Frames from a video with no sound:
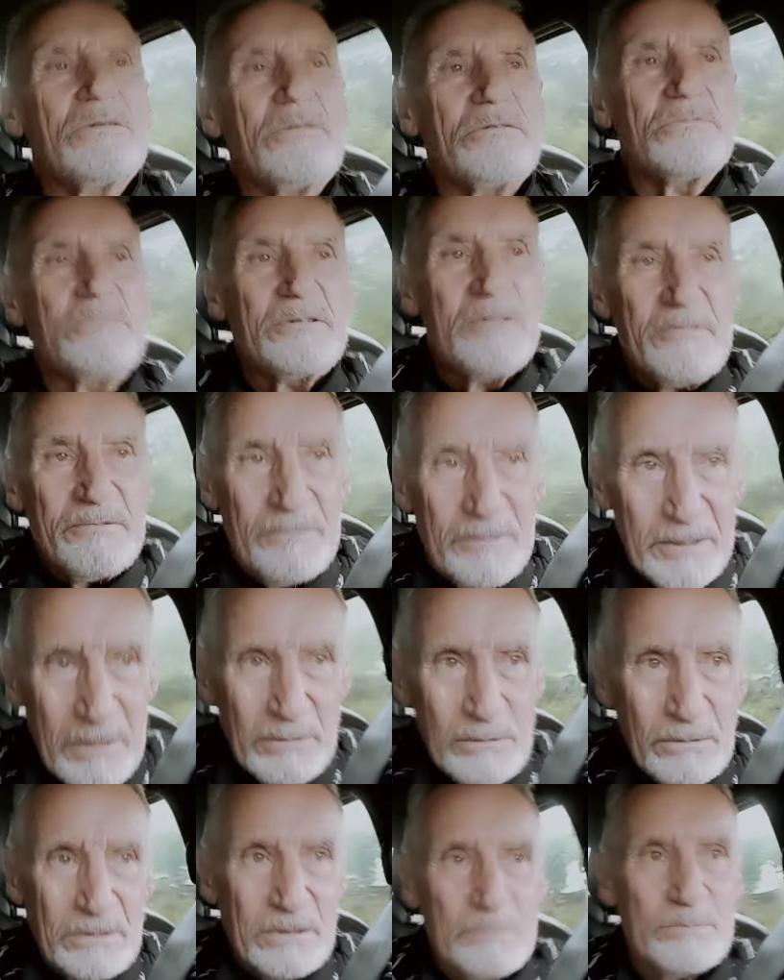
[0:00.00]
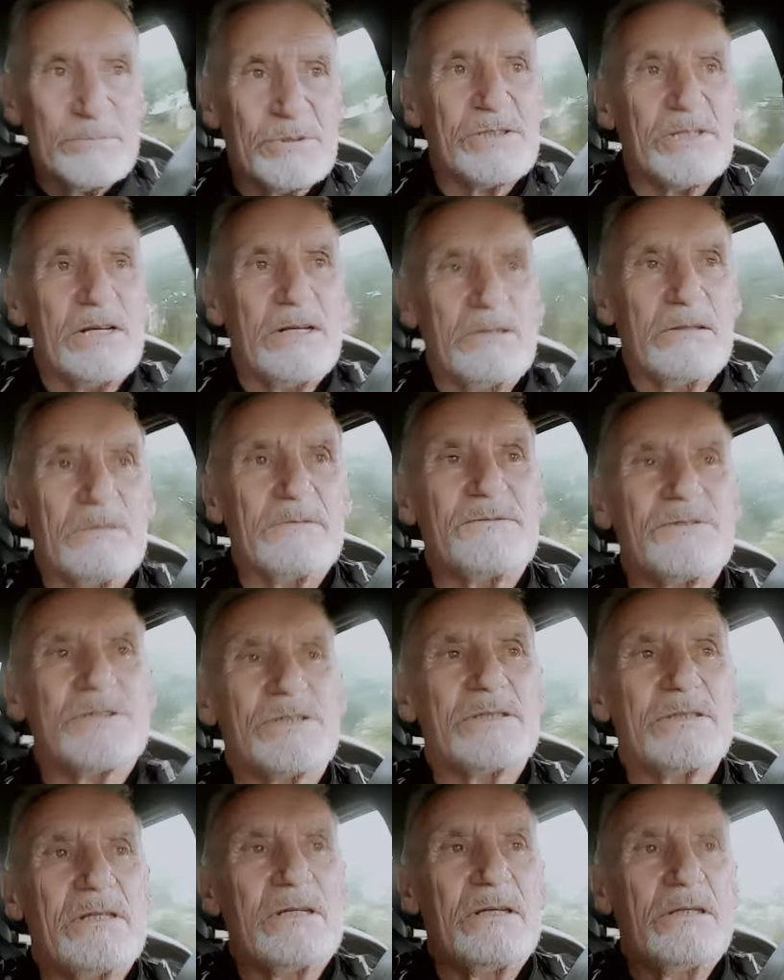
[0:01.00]
reveal
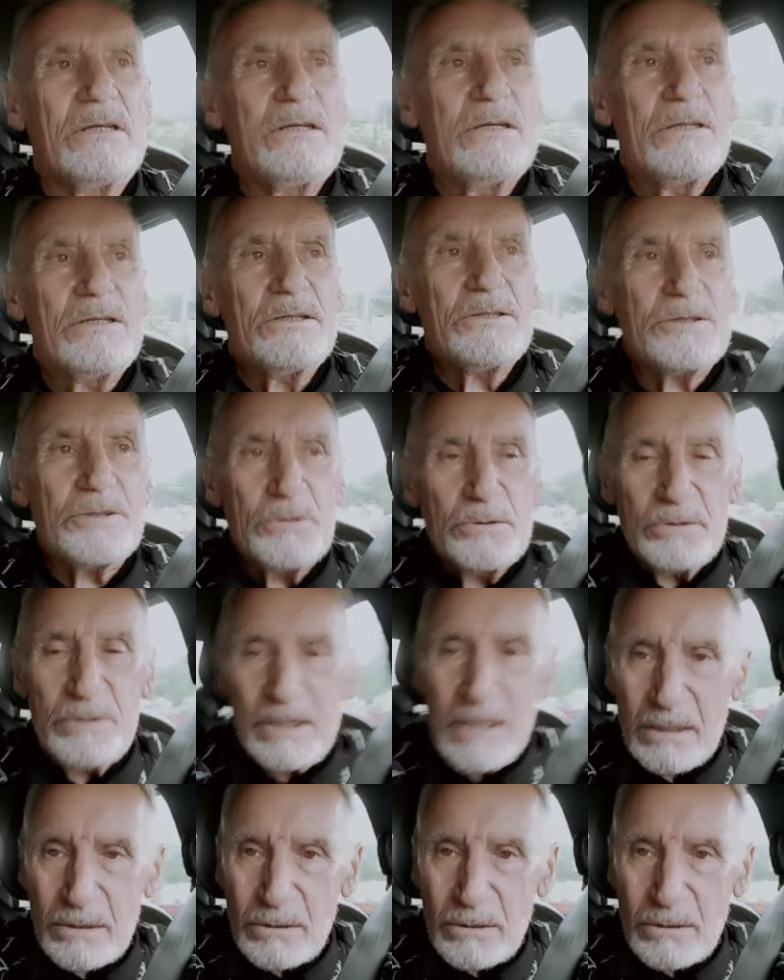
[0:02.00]
themselves through their